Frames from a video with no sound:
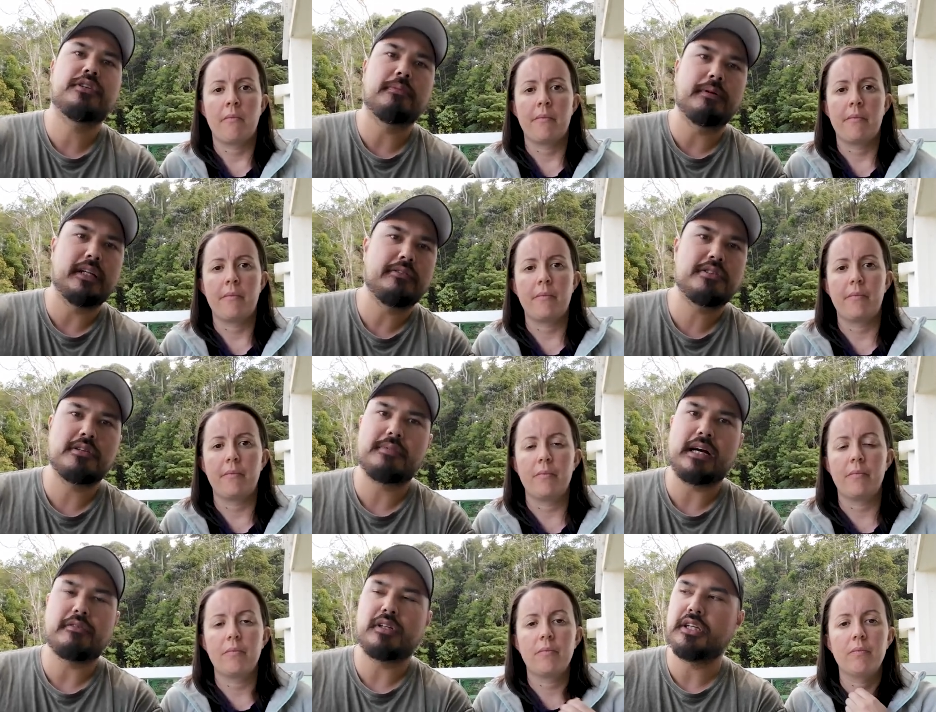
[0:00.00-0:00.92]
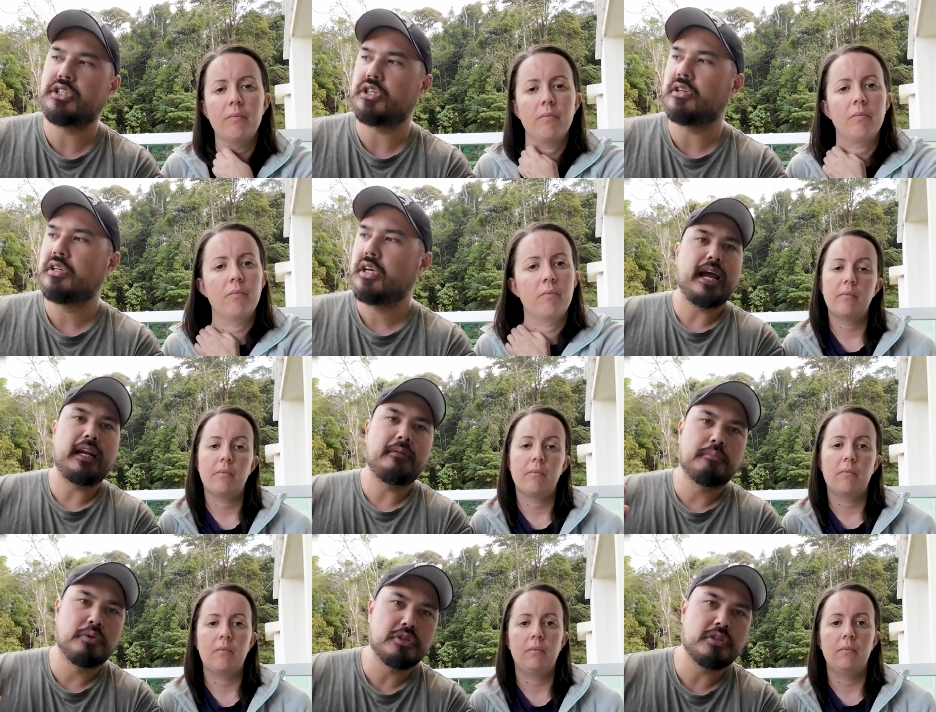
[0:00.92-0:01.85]
Speaker 1: of your beliefs about religion, and
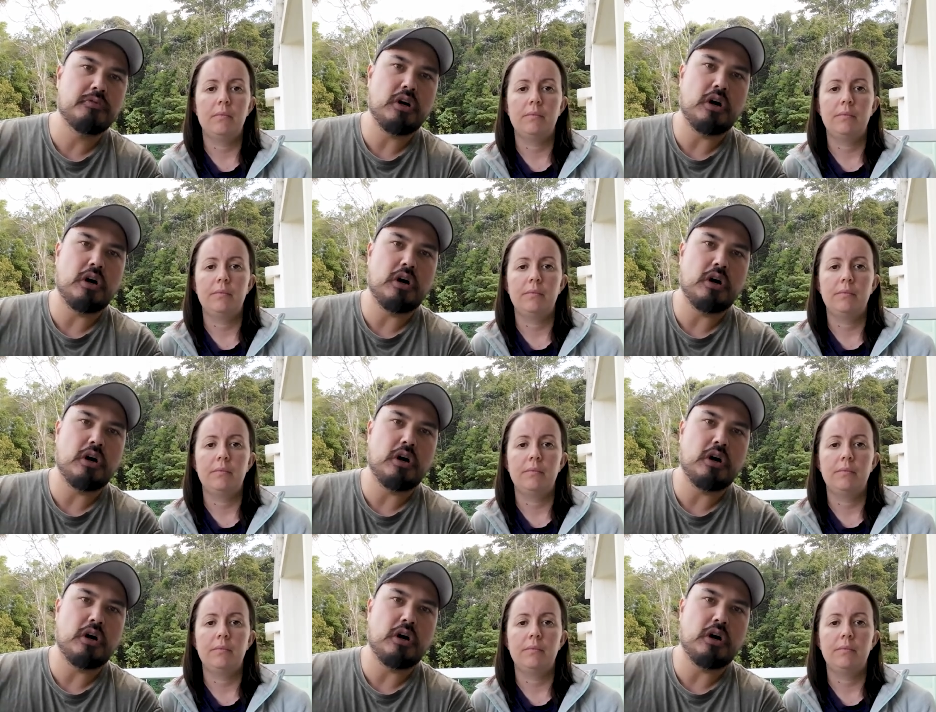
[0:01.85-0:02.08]
in Muslim